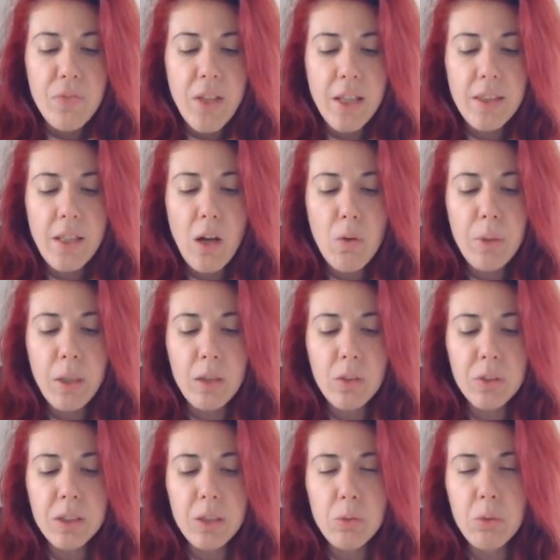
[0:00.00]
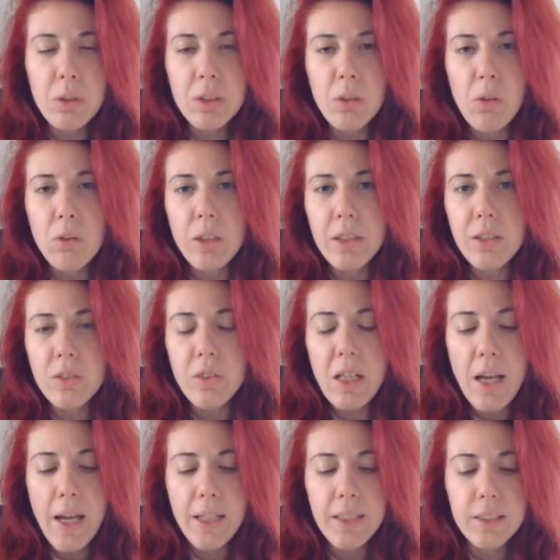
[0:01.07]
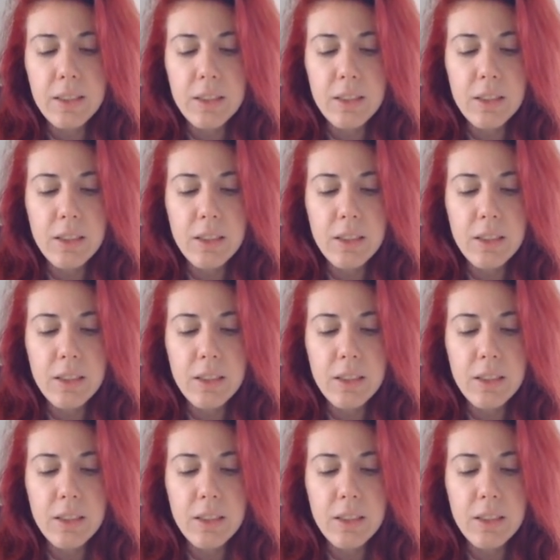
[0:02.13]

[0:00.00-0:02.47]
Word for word: And now, because it was only three x,